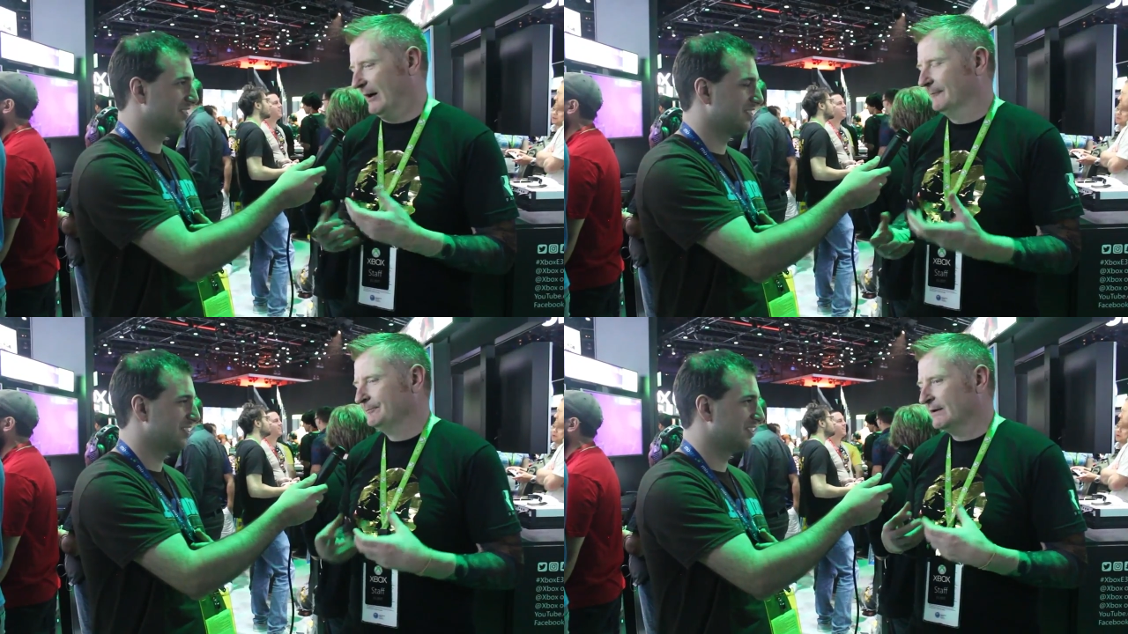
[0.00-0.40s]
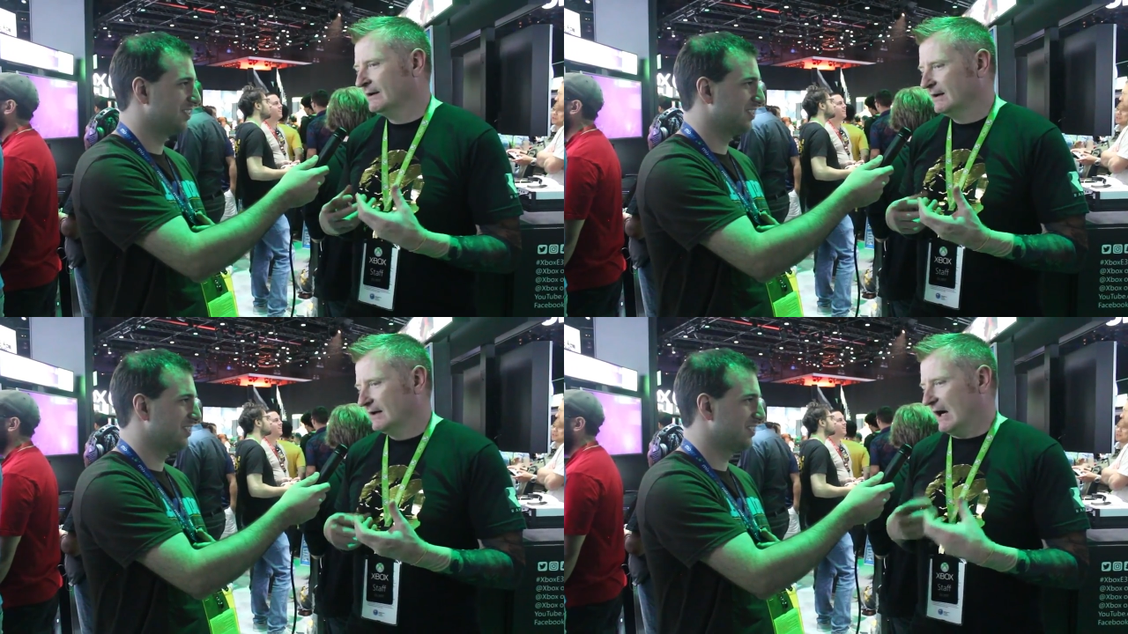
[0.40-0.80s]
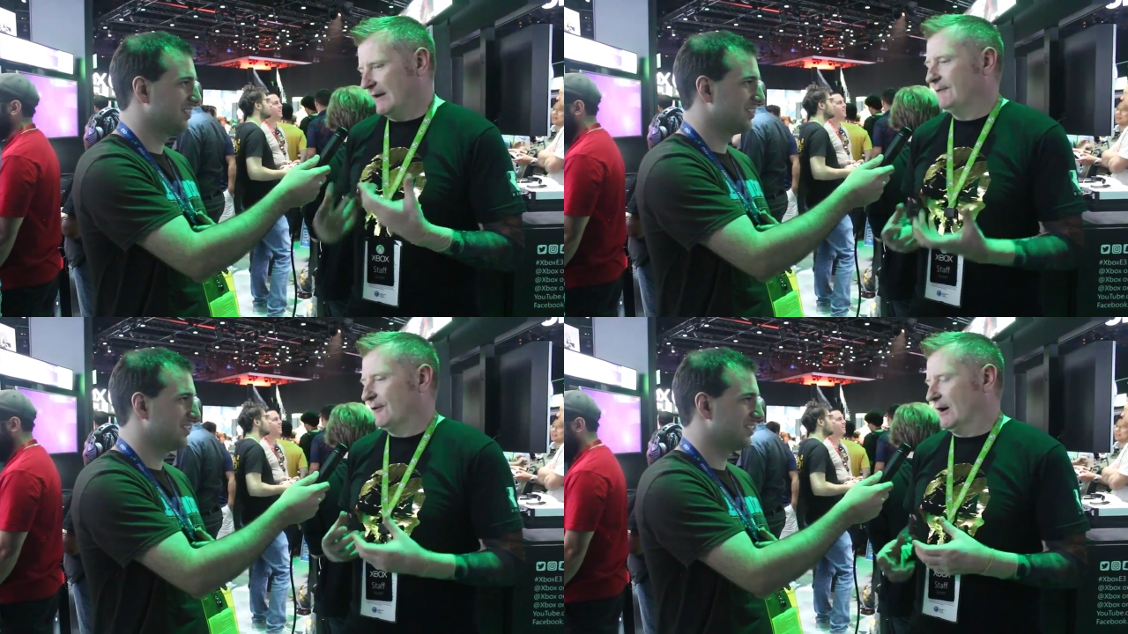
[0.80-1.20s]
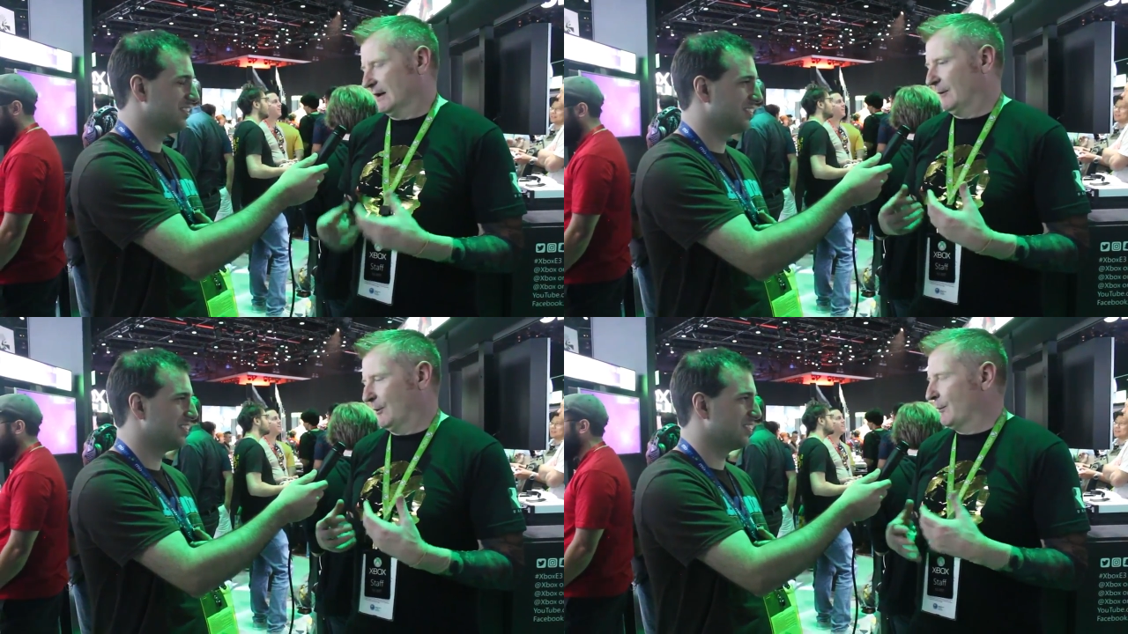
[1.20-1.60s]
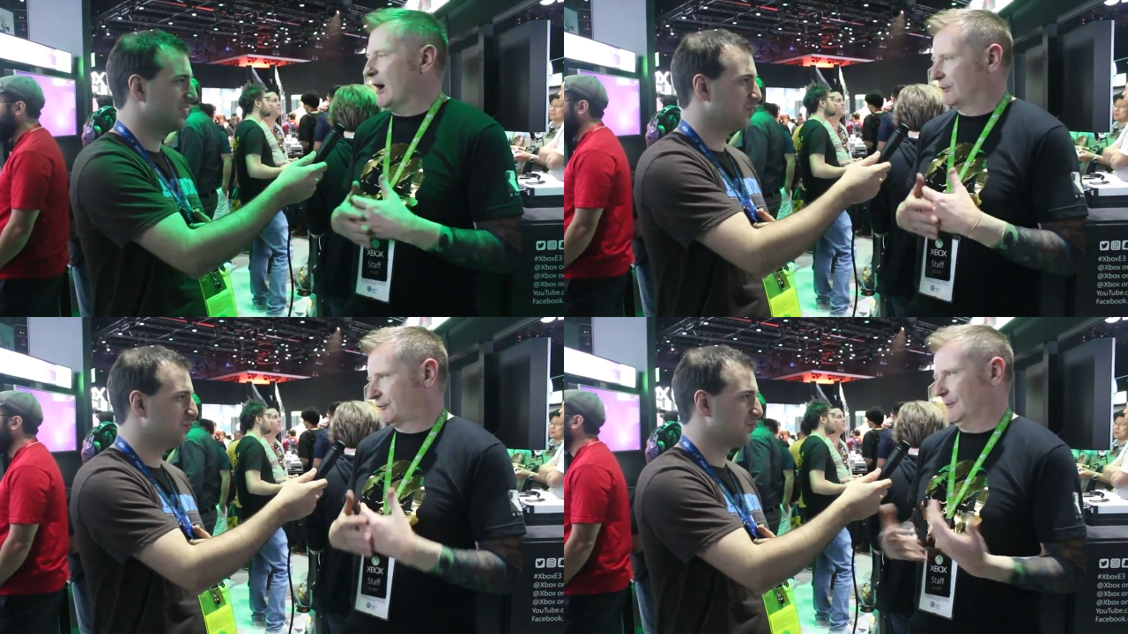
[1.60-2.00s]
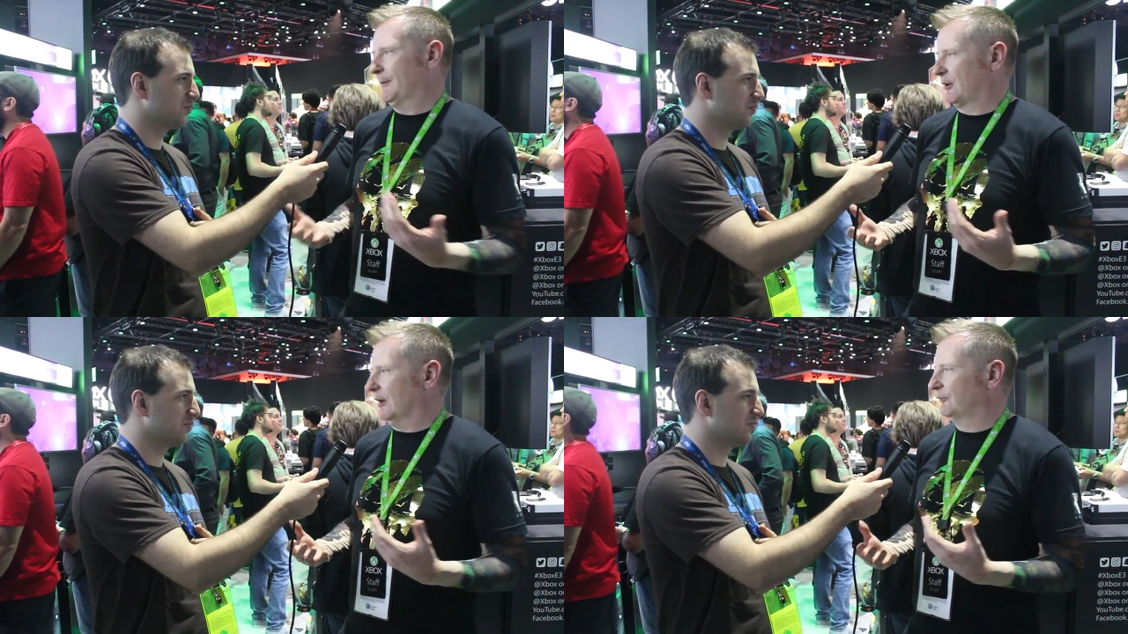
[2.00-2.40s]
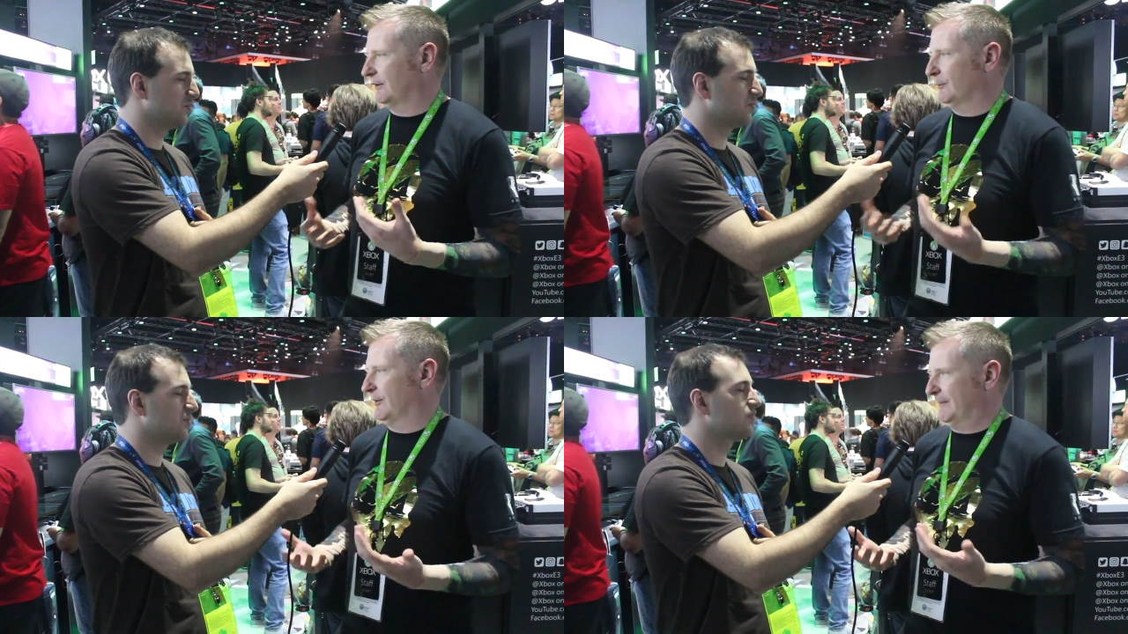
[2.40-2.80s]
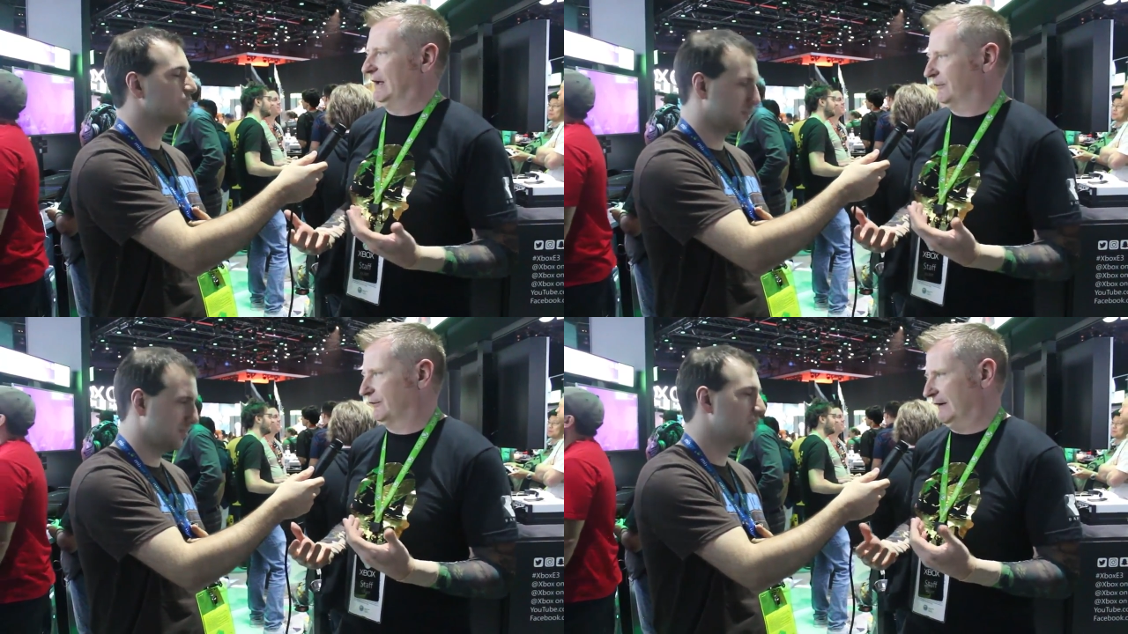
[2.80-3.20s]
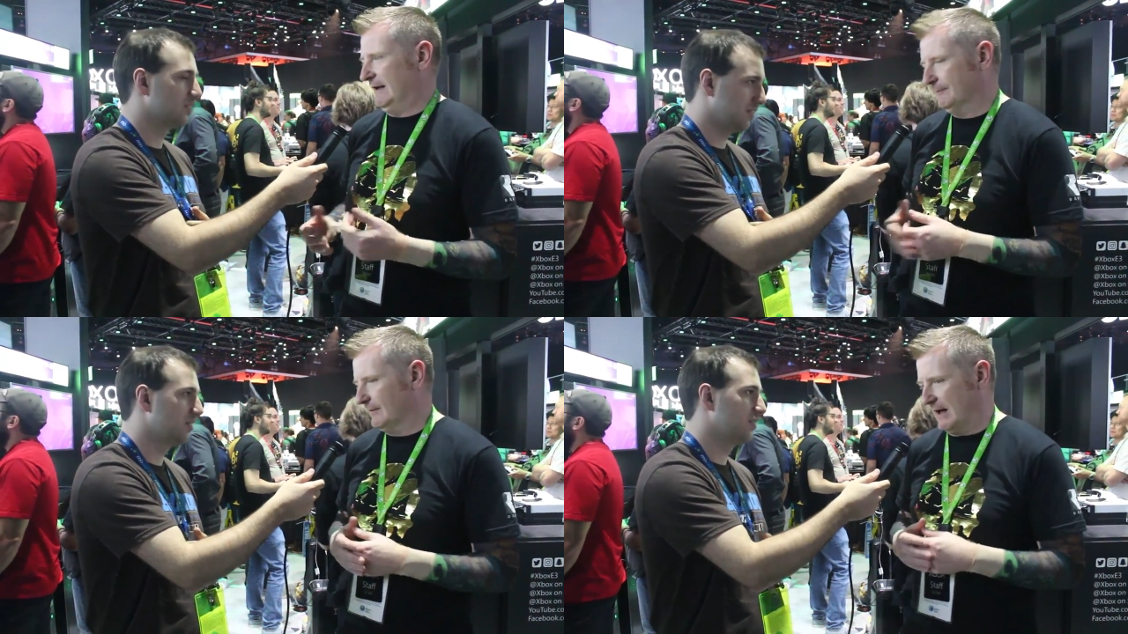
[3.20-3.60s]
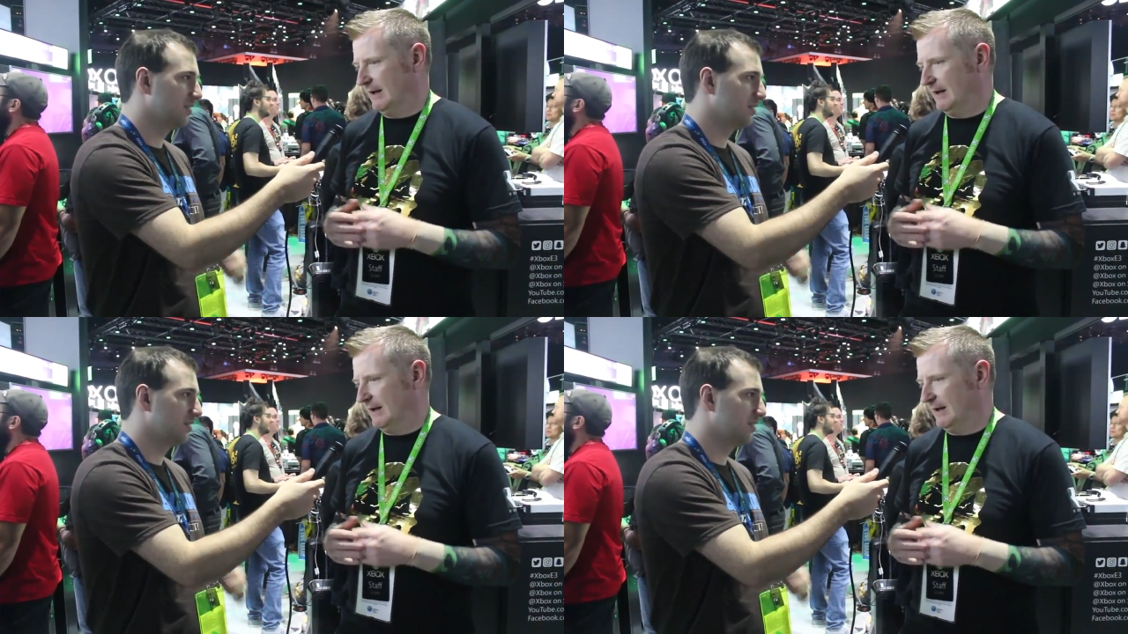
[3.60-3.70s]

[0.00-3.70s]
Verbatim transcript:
Speaker 1: but I think for like we work super closely with the Mixer team,